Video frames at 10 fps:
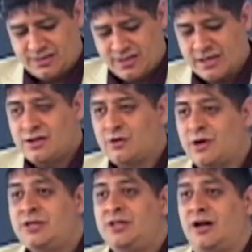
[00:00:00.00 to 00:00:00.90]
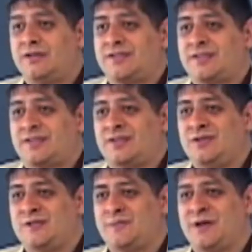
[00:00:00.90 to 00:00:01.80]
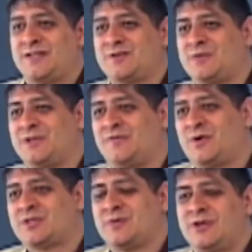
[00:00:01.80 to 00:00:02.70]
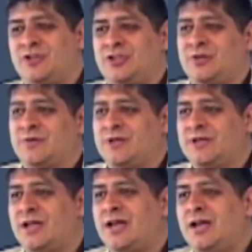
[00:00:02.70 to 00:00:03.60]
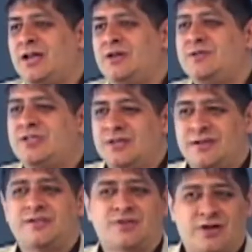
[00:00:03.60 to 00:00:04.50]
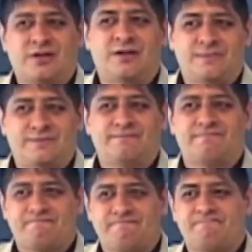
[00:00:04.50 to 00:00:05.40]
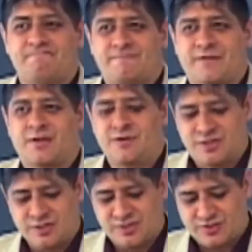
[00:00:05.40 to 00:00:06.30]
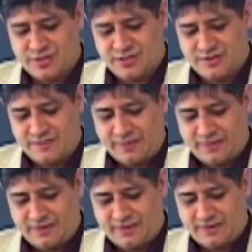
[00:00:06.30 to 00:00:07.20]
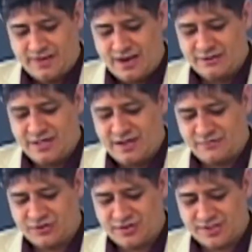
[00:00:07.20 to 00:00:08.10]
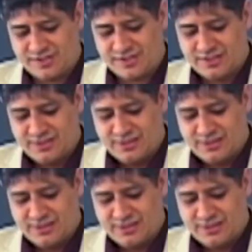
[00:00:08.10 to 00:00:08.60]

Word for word: I know adults whose parents were divorced when they were children who still struggle, who still struggle. Hard to have trust.